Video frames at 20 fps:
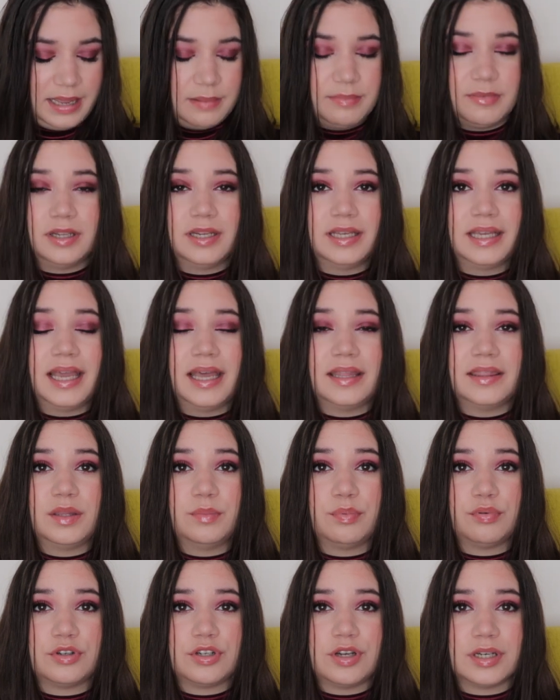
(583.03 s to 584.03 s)
I'm gonna get the
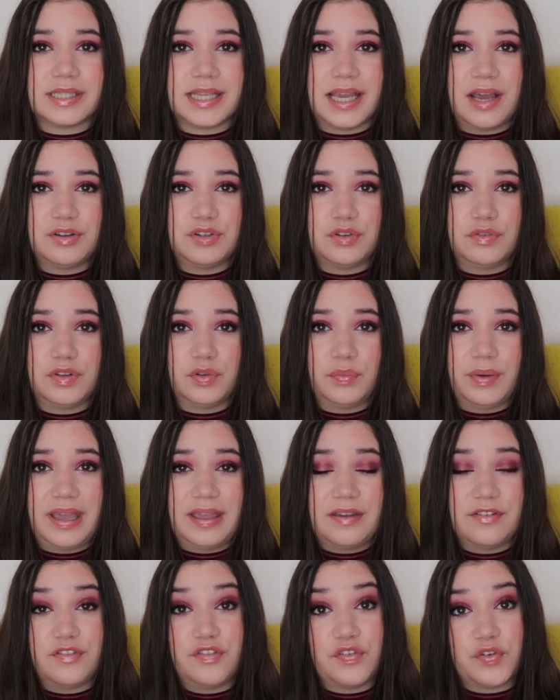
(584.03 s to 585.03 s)
product out of the
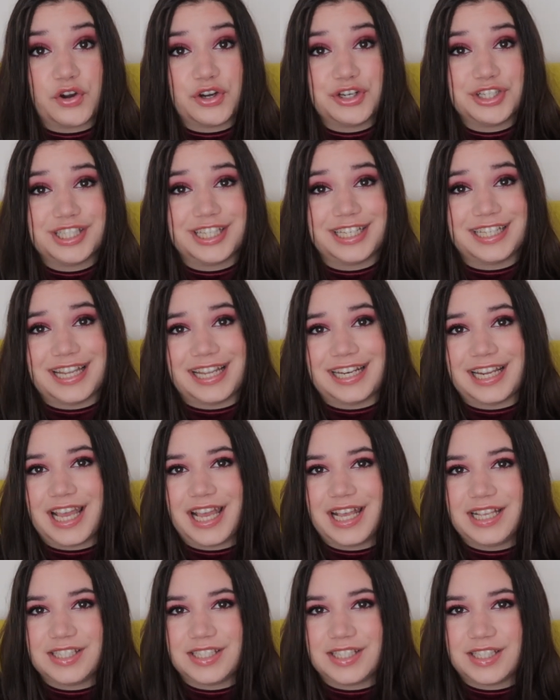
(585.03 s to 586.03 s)
way first that
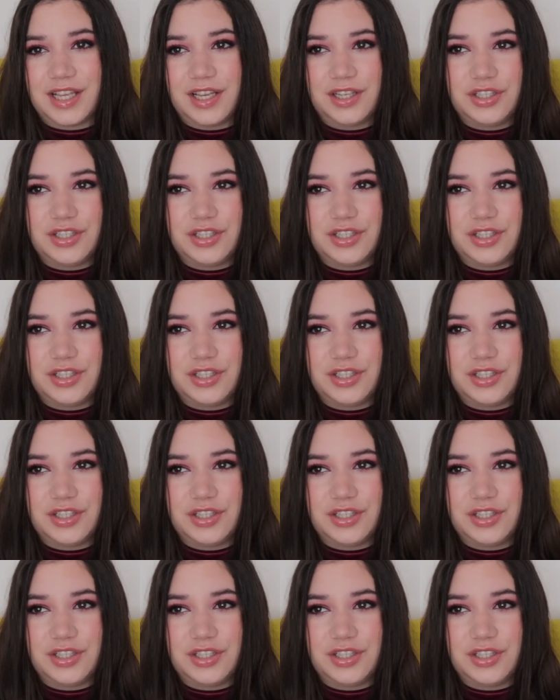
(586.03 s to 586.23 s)
has